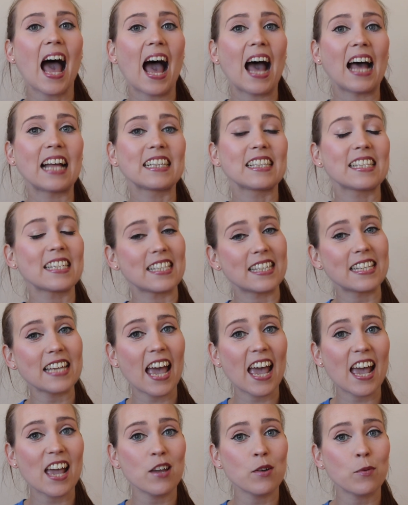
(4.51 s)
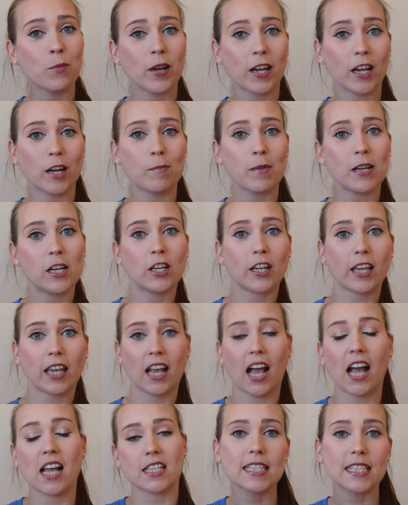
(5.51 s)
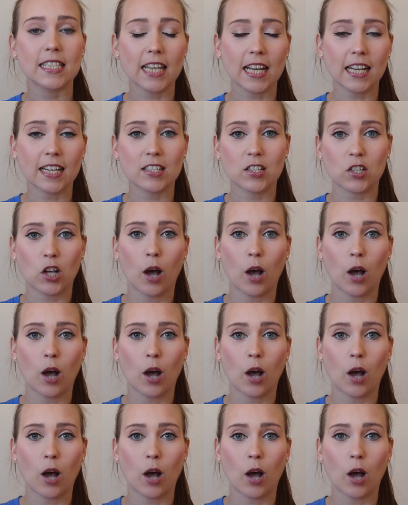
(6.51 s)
and today we're going to be looking at 6